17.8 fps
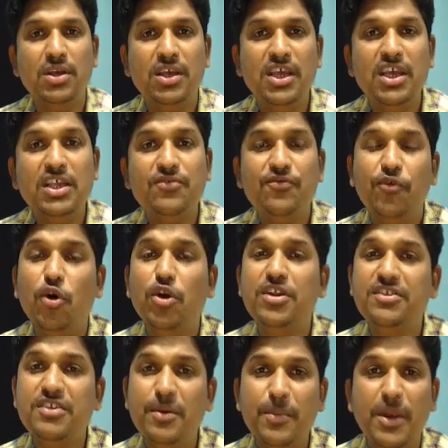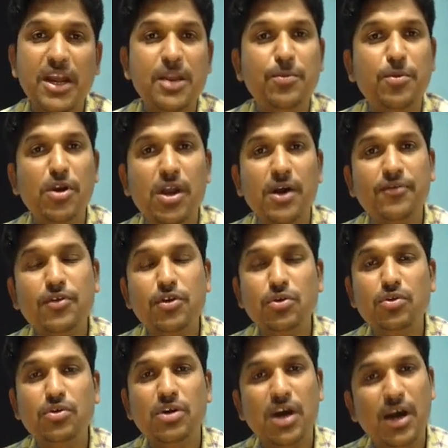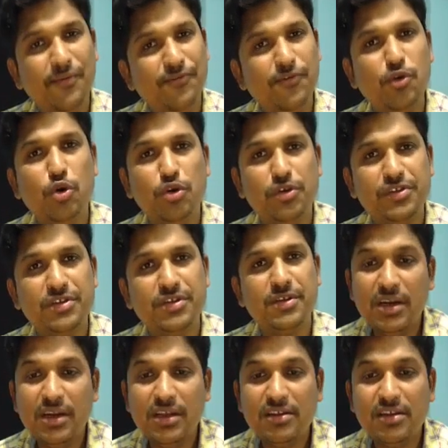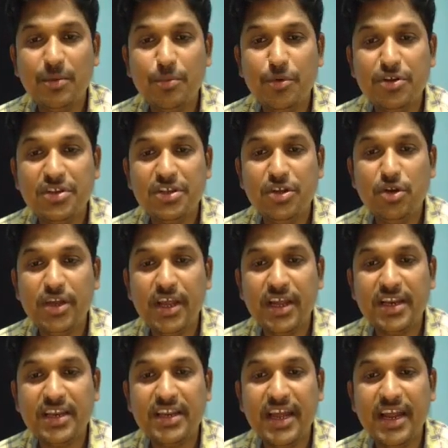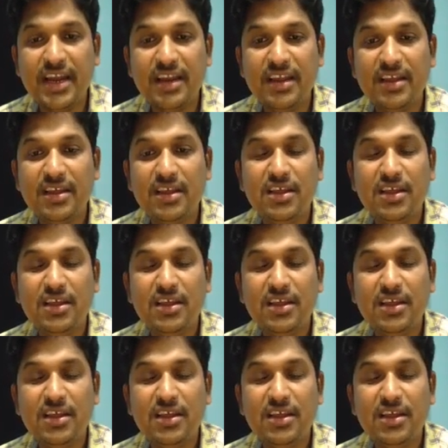Is 4 is a multiple of 2? Of course. Suppose you take 10.